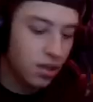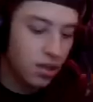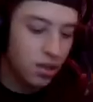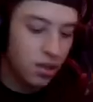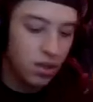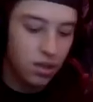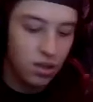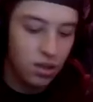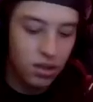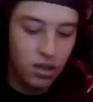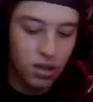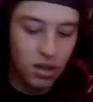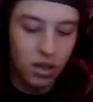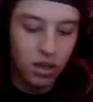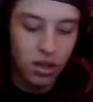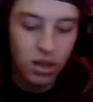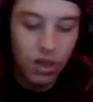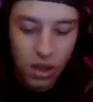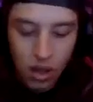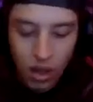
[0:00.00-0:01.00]
since
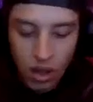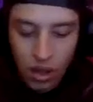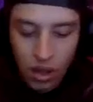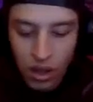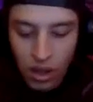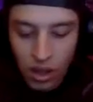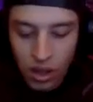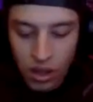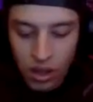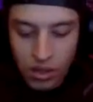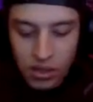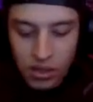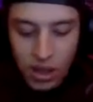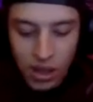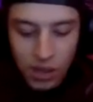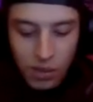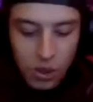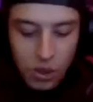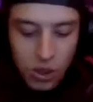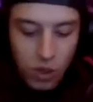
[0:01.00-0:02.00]
the
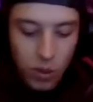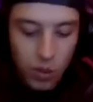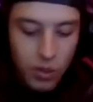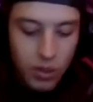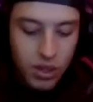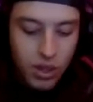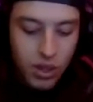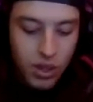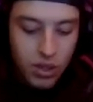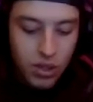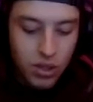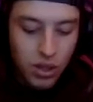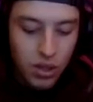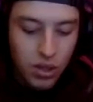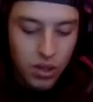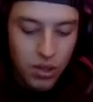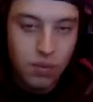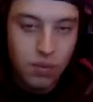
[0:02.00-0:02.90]
time Jacoby Brissett started.